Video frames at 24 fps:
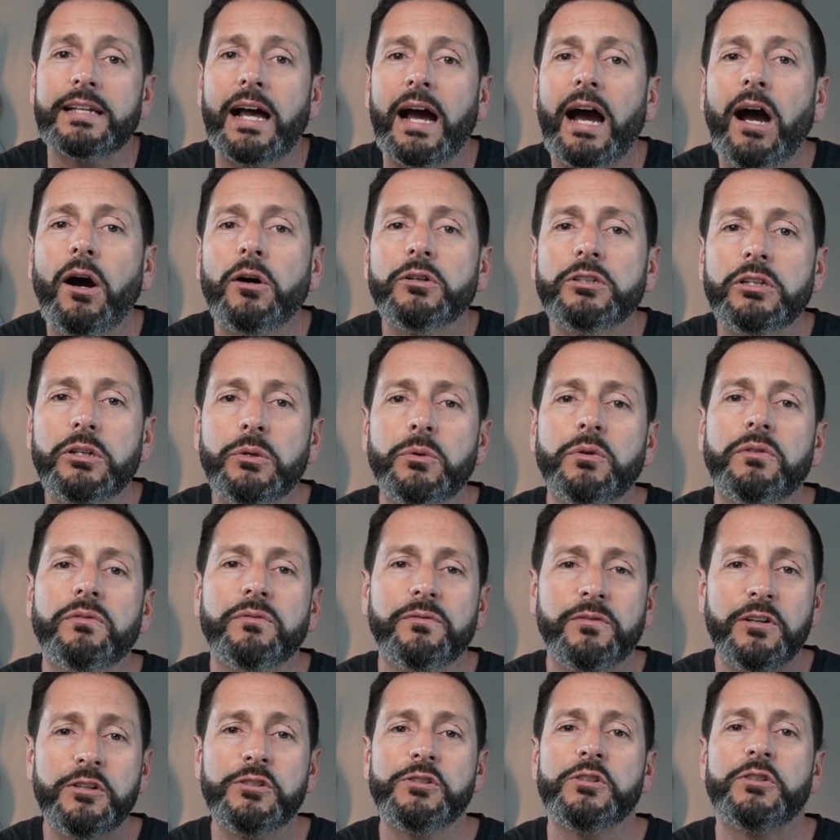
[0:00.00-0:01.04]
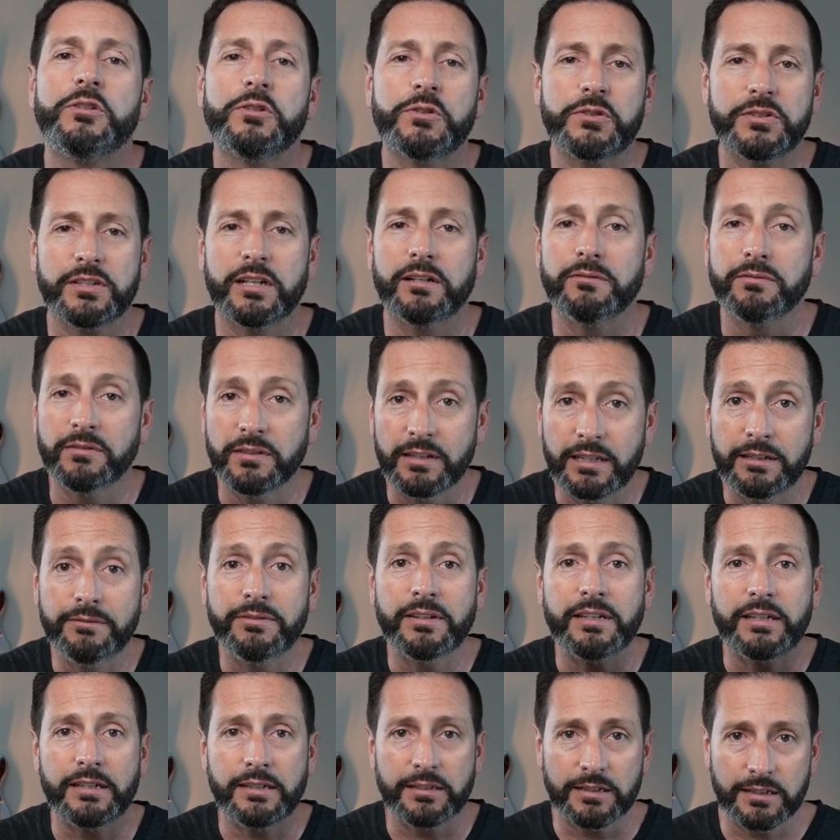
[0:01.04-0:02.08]
how do you envision yourself
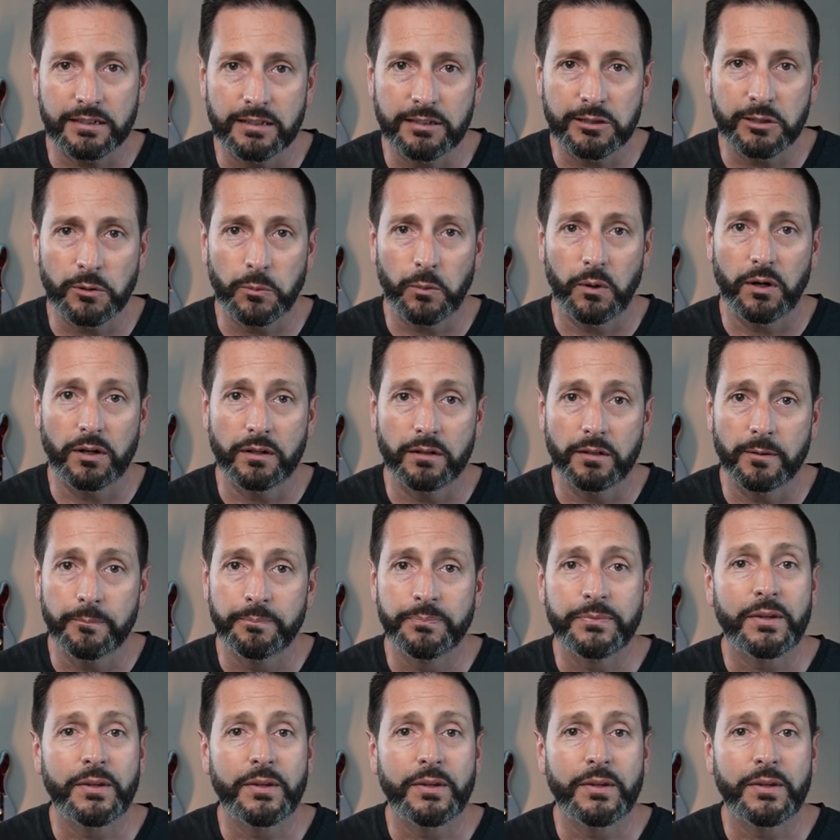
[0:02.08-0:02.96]
living in Clearwater?